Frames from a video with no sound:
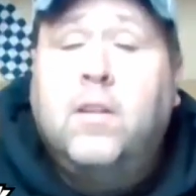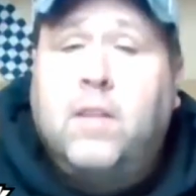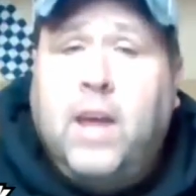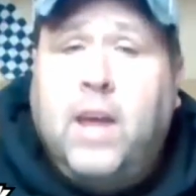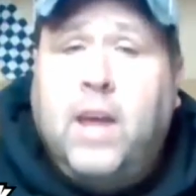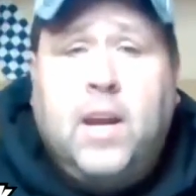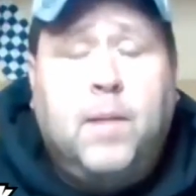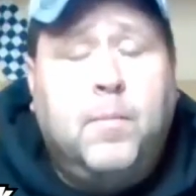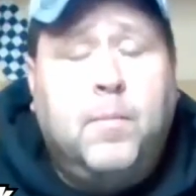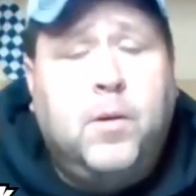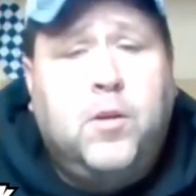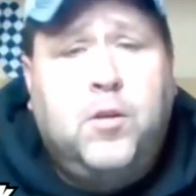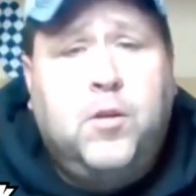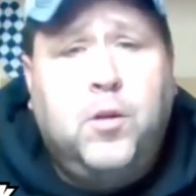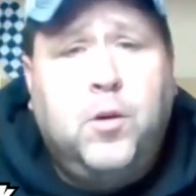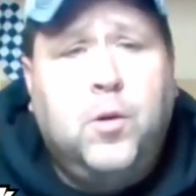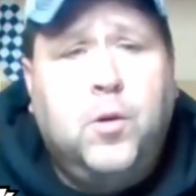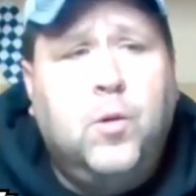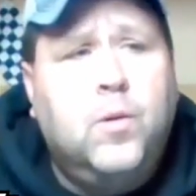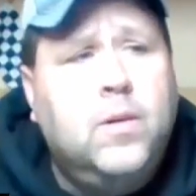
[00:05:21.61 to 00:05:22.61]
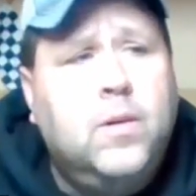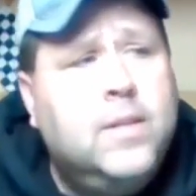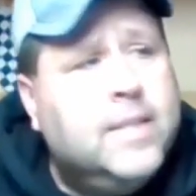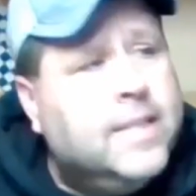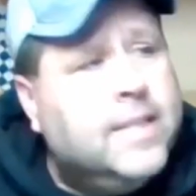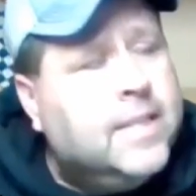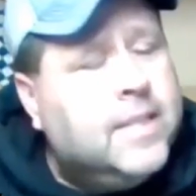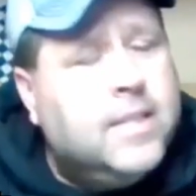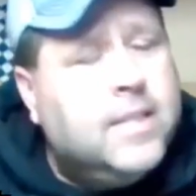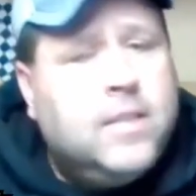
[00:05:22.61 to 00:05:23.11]
Day number 2,
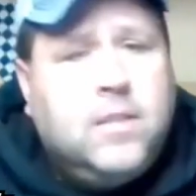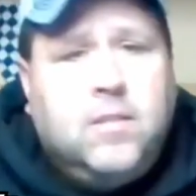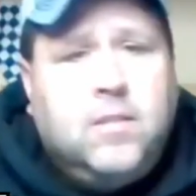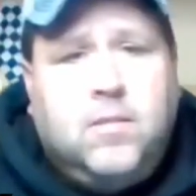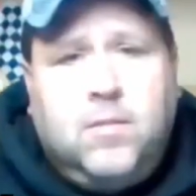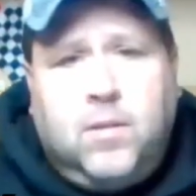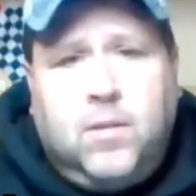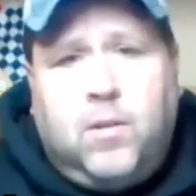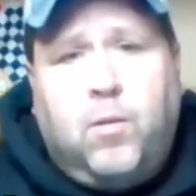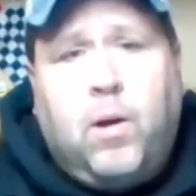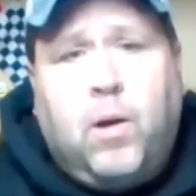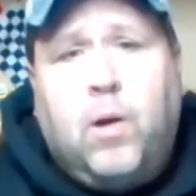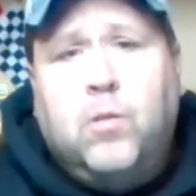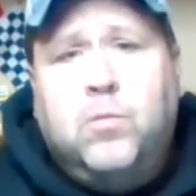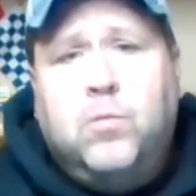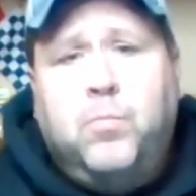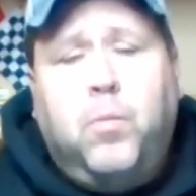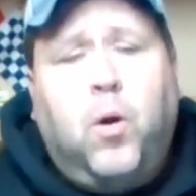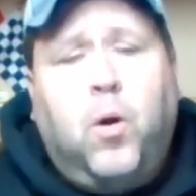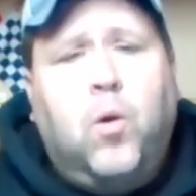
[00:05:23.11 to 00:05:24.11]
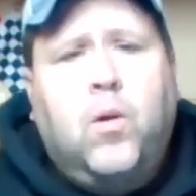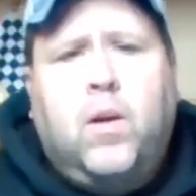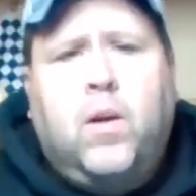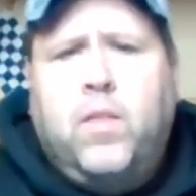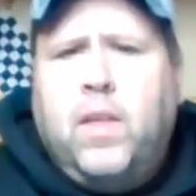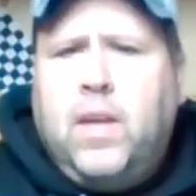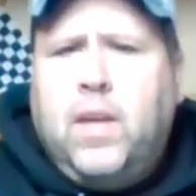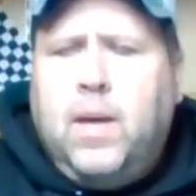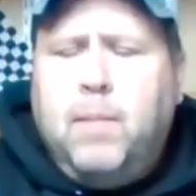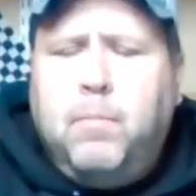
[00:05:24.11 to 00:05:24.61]
Kraus broke.
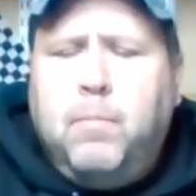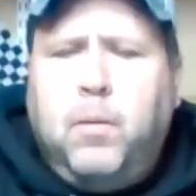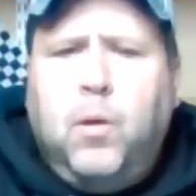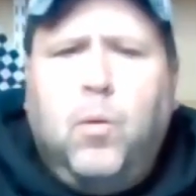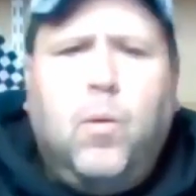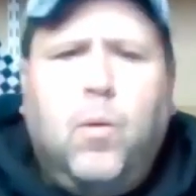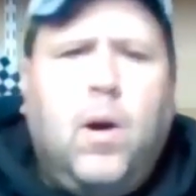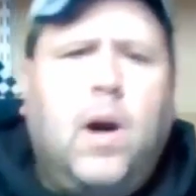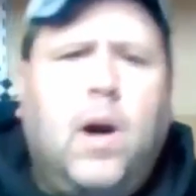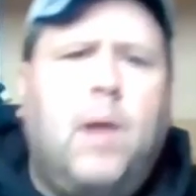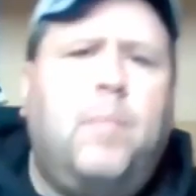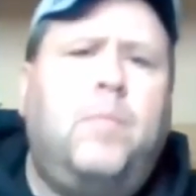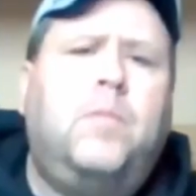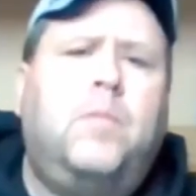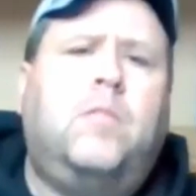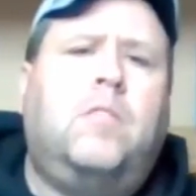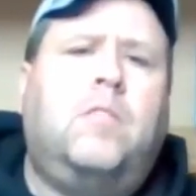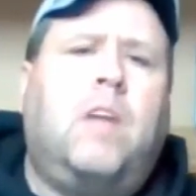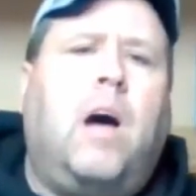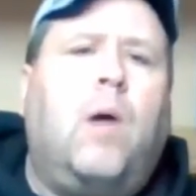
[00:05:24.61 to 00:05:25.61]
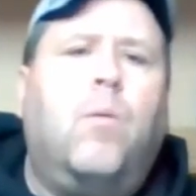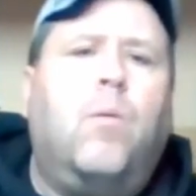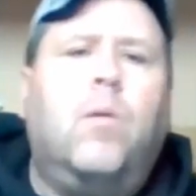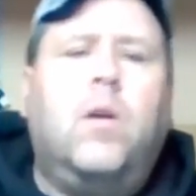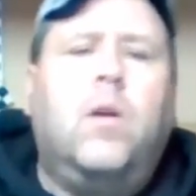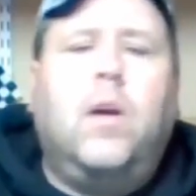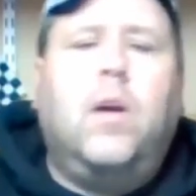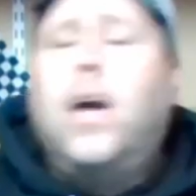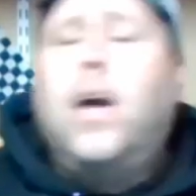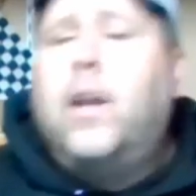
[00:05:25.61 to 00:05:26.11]
I think he blew up.
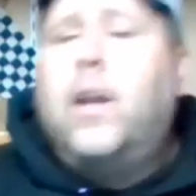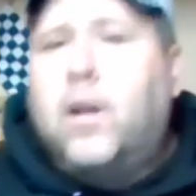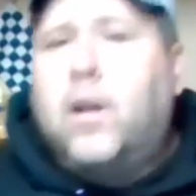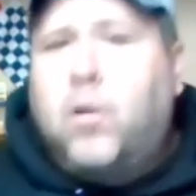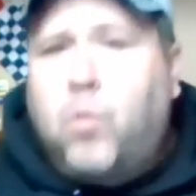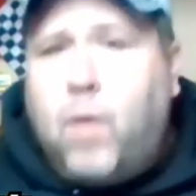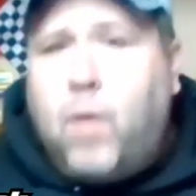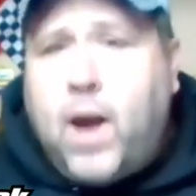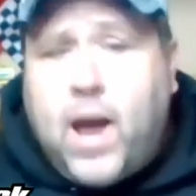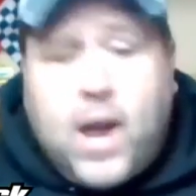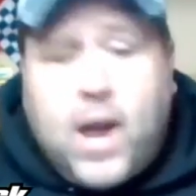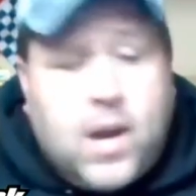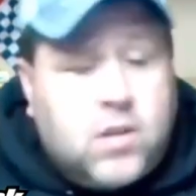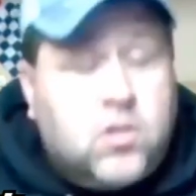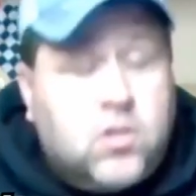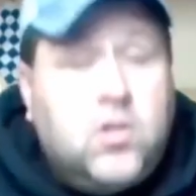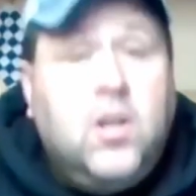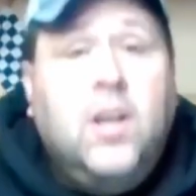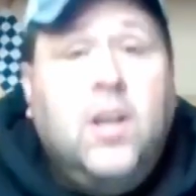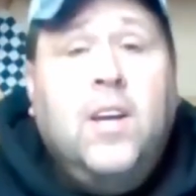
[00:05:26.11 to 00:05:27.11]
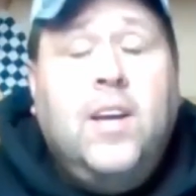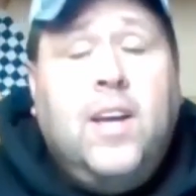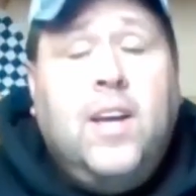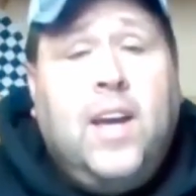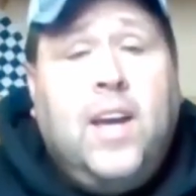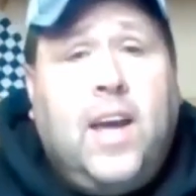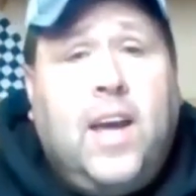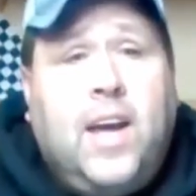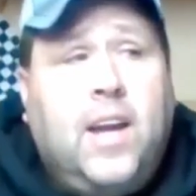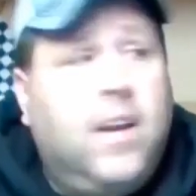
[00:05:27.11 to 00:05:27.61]
Sauer got in a crash,
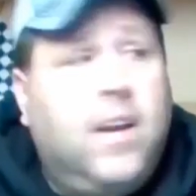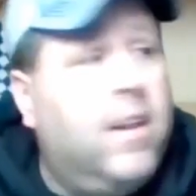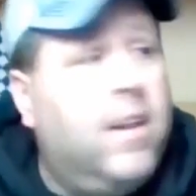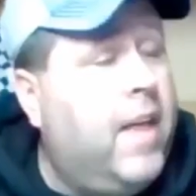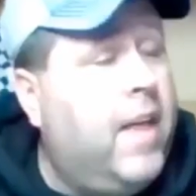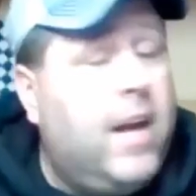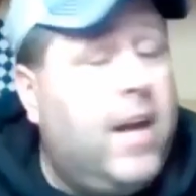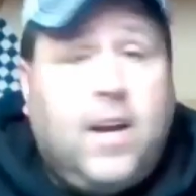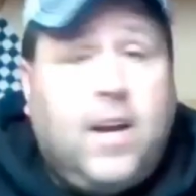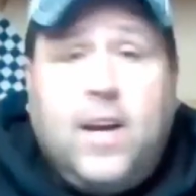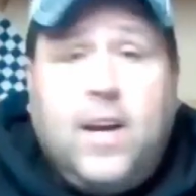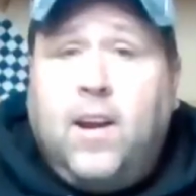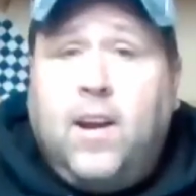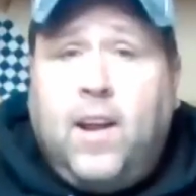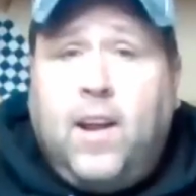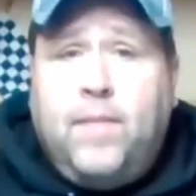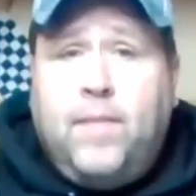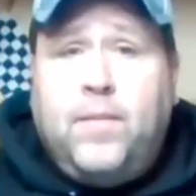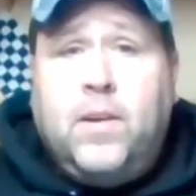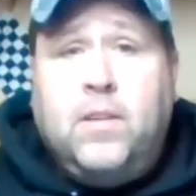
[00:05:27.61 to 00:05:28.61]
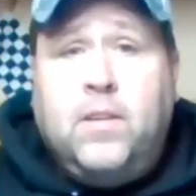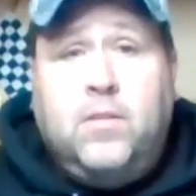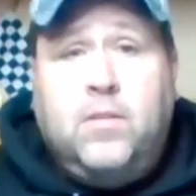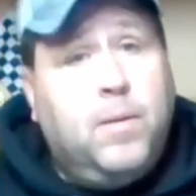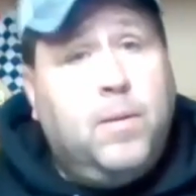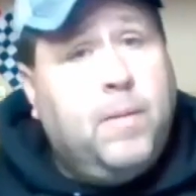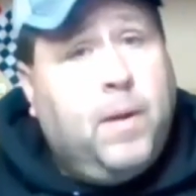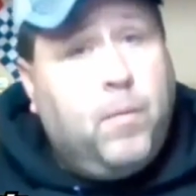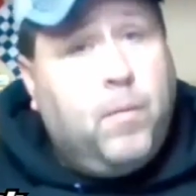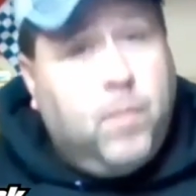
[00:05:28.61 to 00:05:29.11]
and that kind of left it.
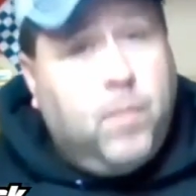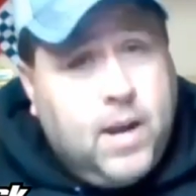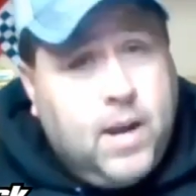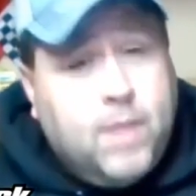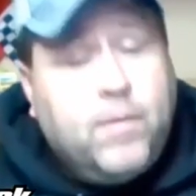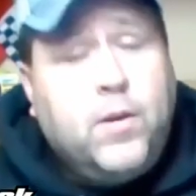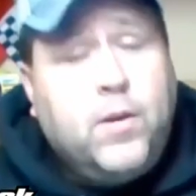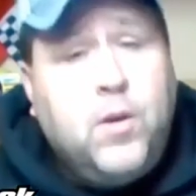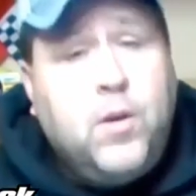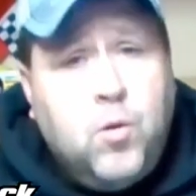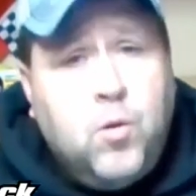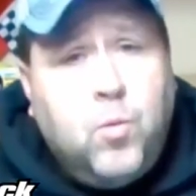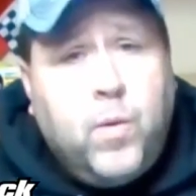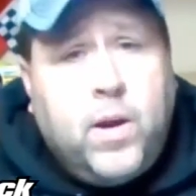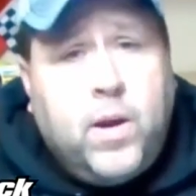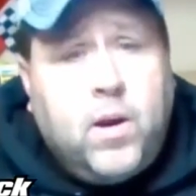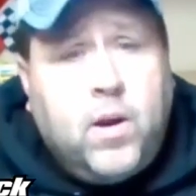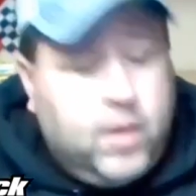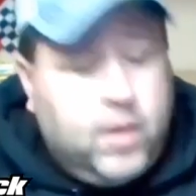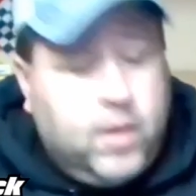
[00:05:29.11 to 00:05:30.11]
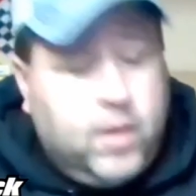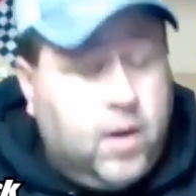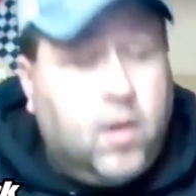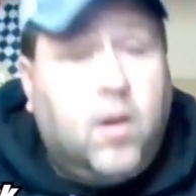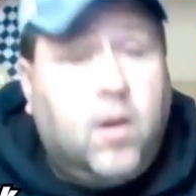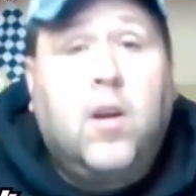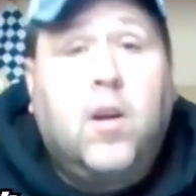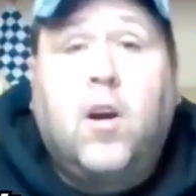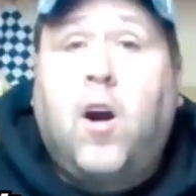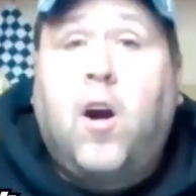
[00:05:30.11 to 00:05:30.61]
We're gonna have a new winner
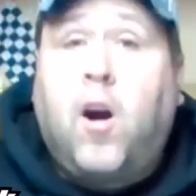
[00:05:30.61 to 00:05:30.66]
here.